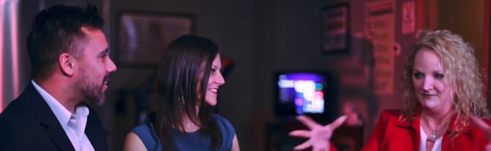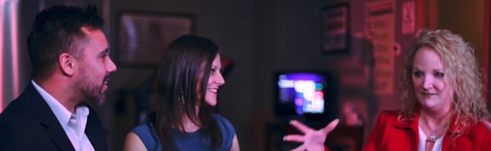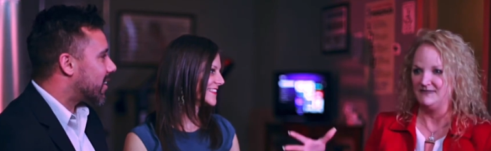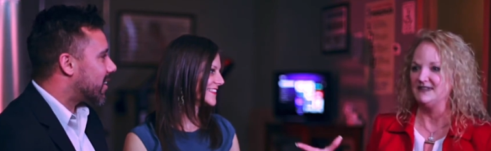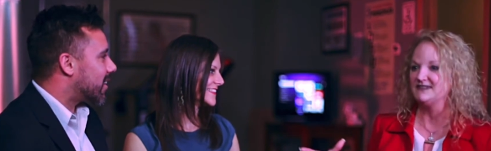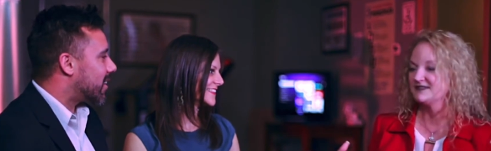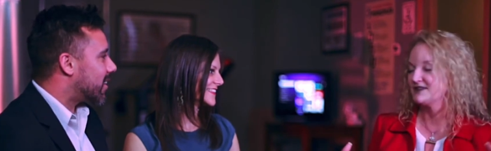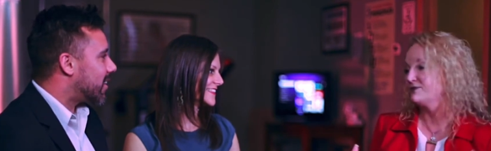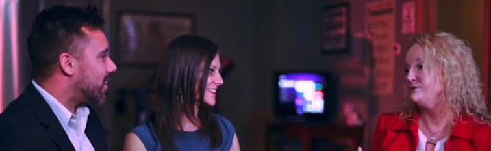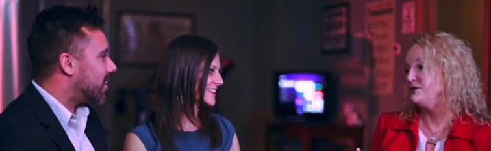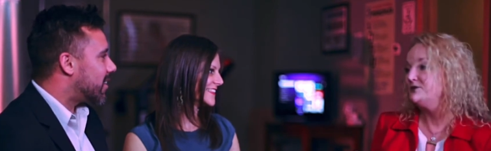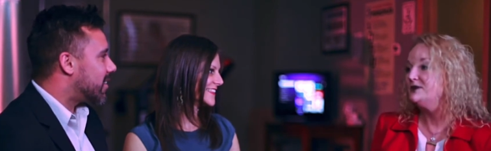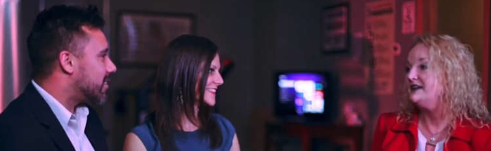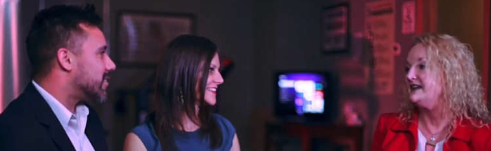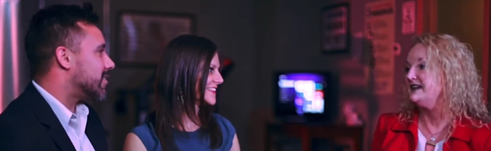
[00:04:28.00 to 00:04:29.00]
Speaker 1: this
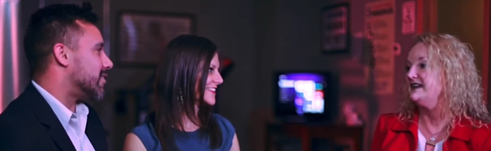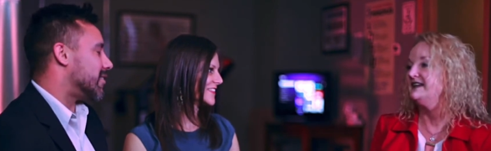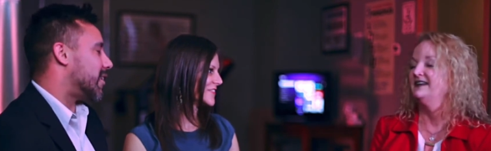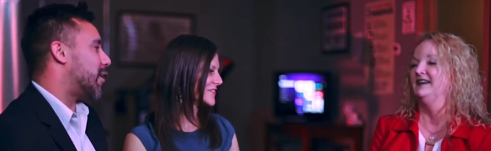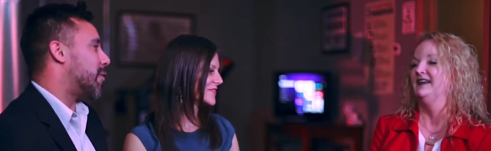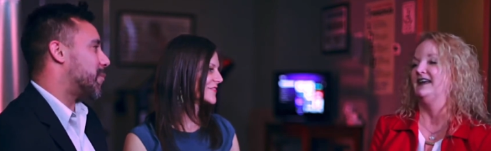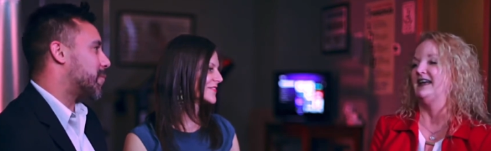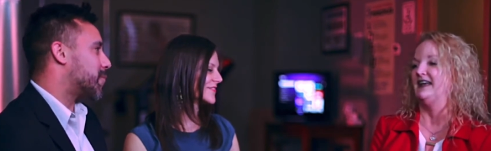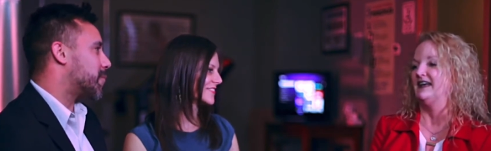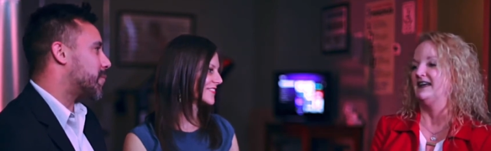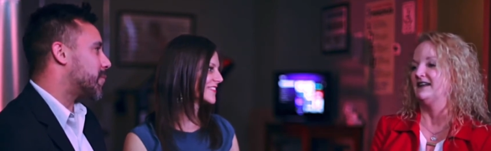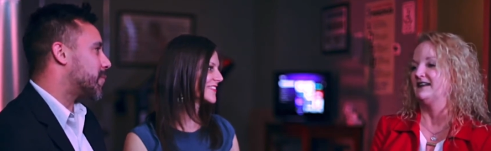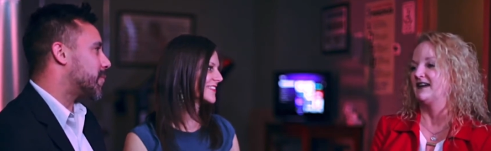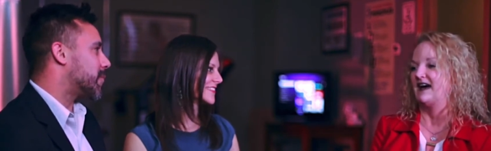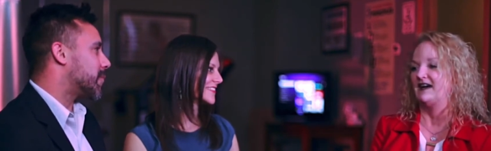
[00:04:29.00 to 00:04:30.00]
community.
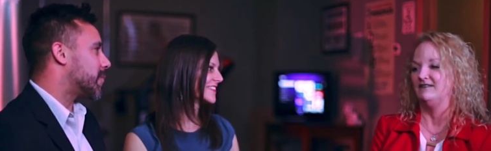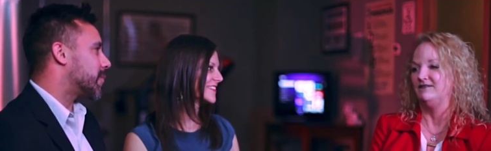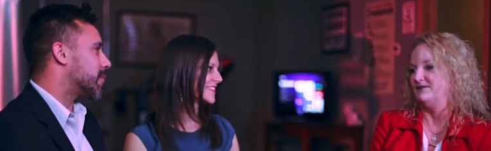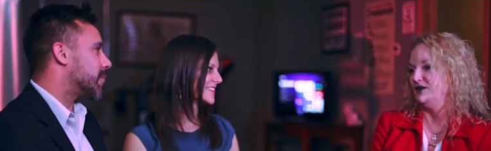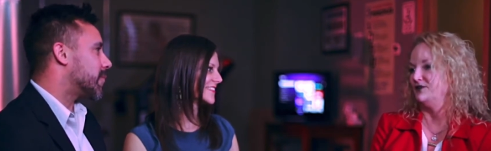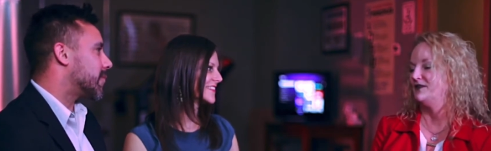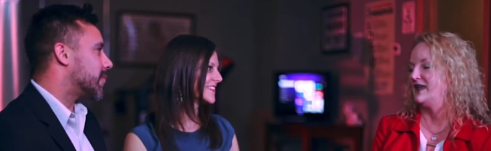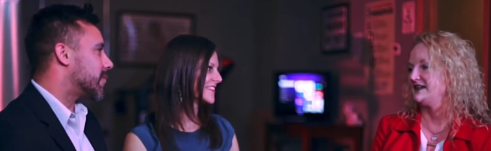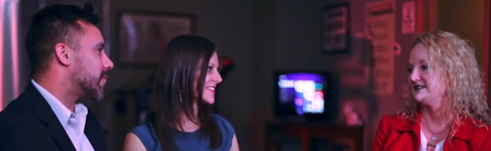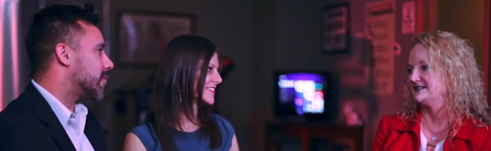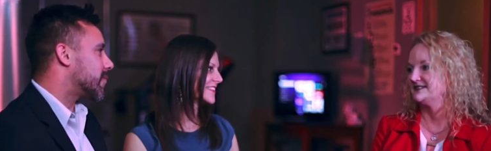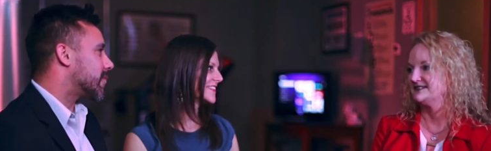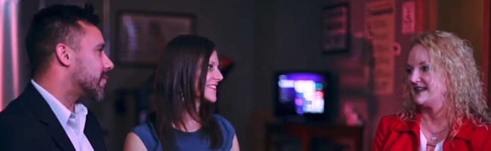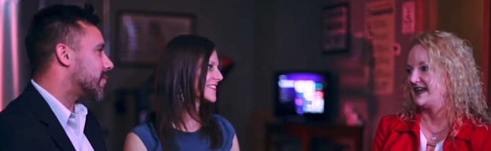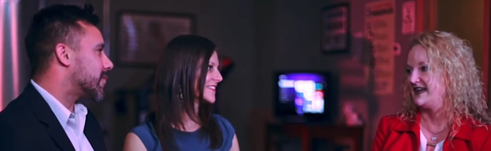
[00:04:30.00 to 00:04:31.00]
And I've felt that
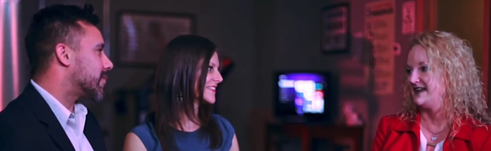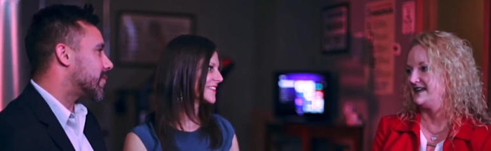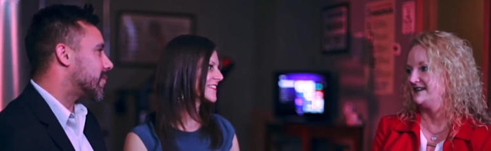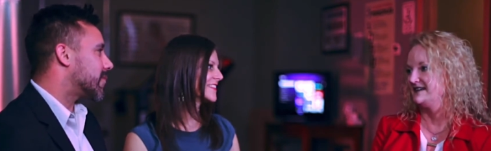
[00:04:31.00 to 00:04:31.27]
since I